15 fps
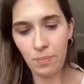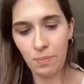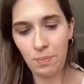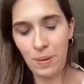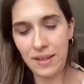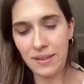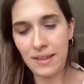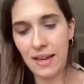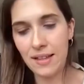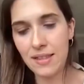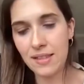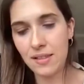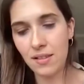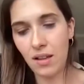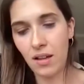paid
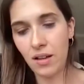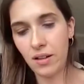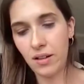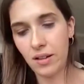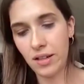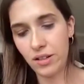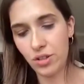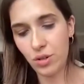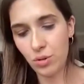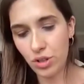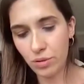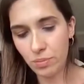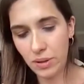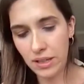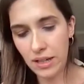ads in
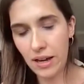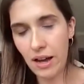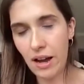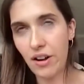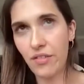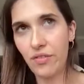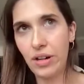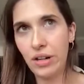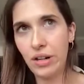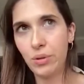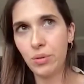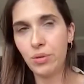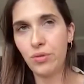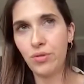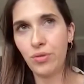social media are very
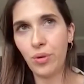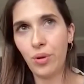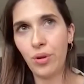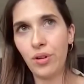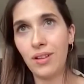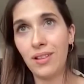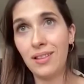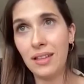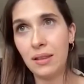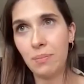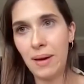good for lead